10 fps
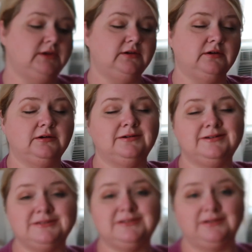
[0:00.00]
here
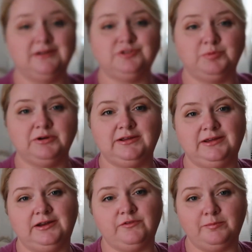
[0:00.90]
is in desperate
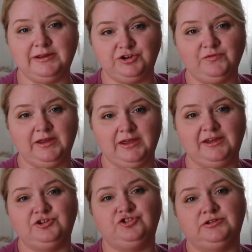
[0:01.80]
need of a beach
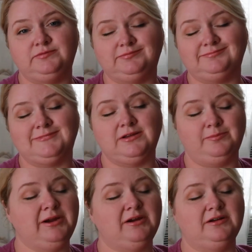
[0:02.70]
vacation. And
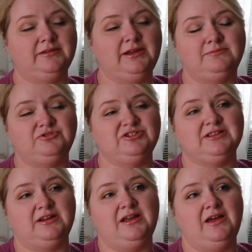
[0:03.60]
apparently I'm just
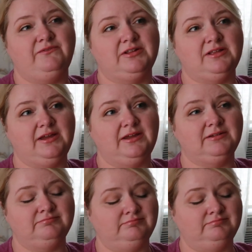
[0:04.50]
gonna have to like,